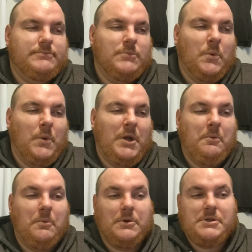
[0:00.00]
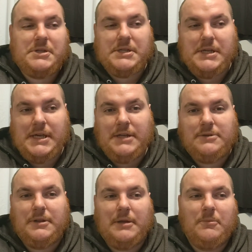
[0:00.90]
We will see.
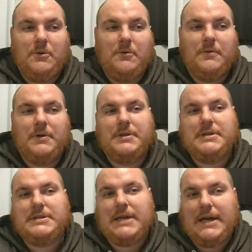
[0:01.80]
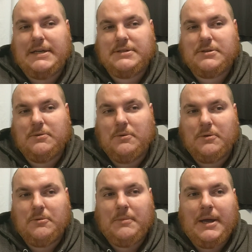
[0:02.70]
Do they move one of these guys to
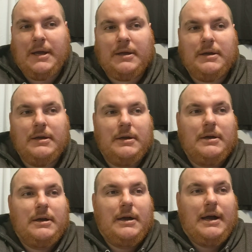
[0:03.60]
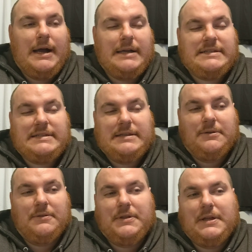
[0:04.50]
cornerback? I
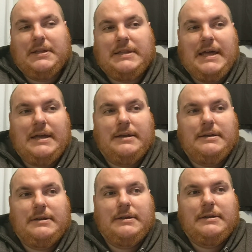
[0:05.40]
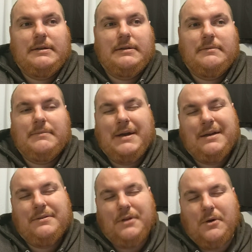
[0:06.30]
still think that,
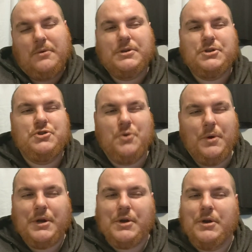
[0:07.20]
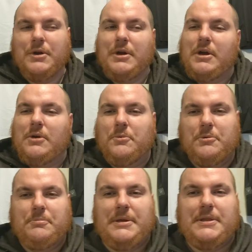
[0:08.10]
well, no, because Joyner
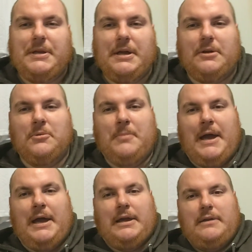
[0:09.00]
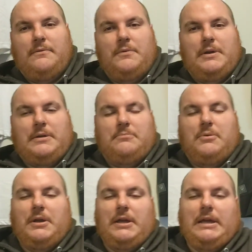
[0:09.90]
would be the nickelback if we could
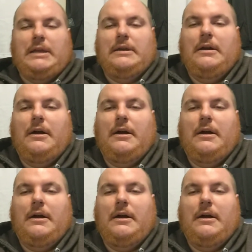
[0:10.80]
bring in,